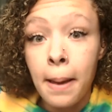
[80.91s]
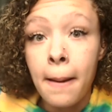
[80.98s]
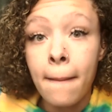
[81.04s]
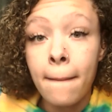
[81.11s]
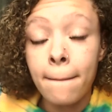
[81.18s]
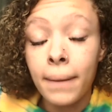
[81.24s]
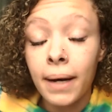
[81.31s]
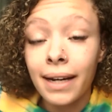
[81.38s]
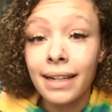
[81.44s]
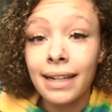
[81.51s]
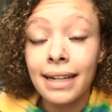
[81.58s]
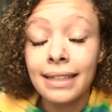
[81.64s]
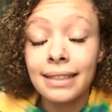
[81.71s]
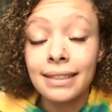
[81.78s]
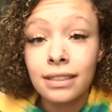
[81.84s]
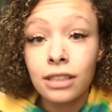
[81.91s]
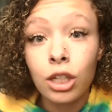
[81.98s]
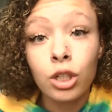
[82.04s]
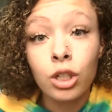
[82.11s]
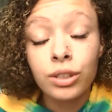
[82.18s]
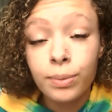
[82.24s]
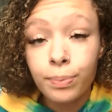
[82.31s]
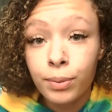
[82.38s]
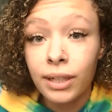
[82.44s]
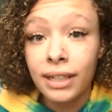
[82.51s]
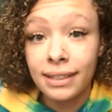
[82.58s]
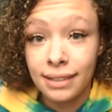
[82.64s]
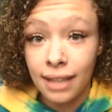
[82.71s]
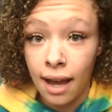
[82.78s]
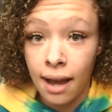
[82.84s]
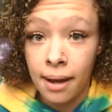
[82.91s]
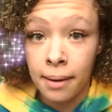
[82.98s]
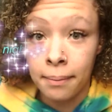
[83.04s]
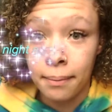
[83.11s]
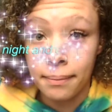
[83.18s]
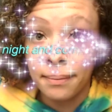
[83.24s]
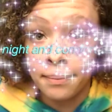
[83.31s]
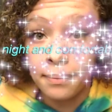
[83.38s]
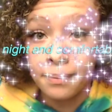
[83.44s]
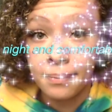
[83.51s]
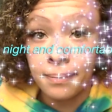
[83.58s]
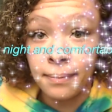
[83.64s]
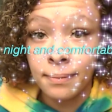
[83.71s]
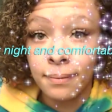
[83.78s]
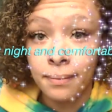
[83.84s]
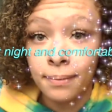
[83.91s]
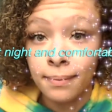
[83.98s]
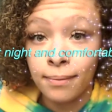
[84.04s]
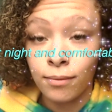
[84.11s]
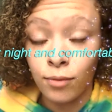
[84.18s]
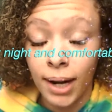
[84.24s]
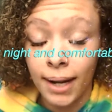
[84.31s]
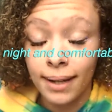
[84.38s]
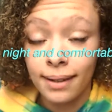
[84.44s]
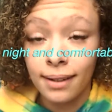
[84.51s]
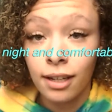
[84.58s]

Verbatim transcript: but it is still springtime, right?